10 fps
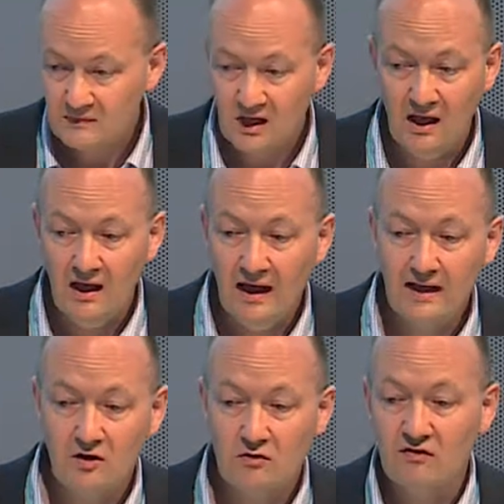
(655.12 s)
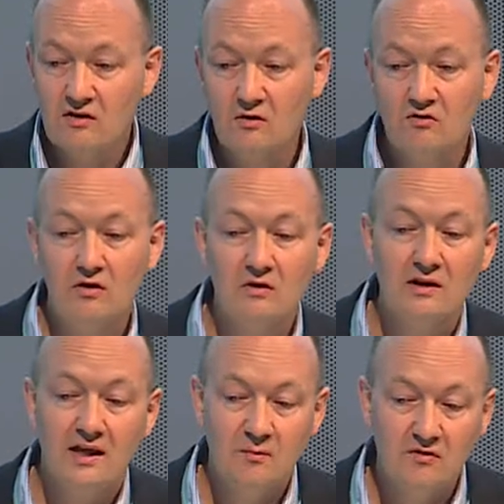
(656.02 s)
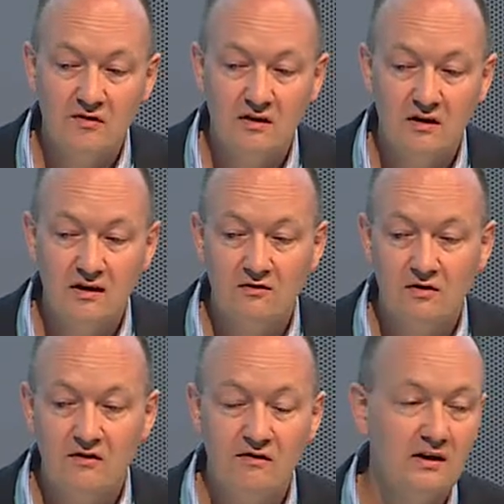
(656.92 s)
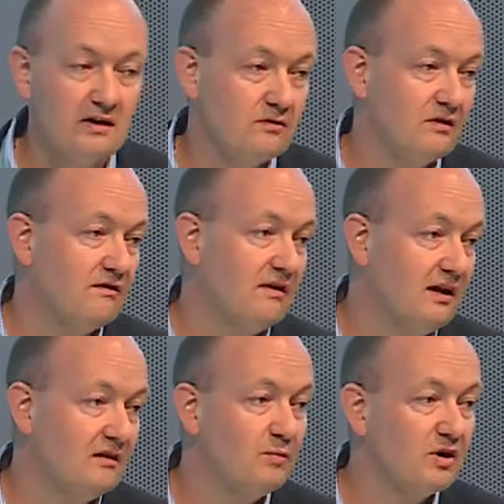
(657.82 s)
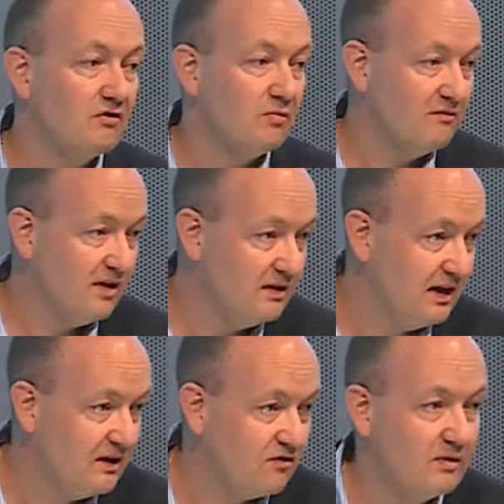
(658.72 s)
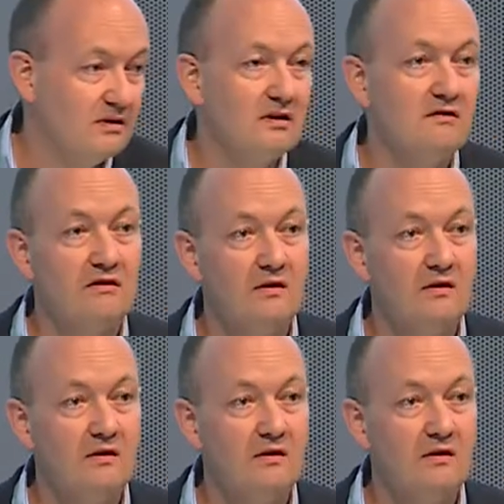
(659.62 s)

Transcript: I cannot disclose all the names that you can see here on the slide because we have NDAs with these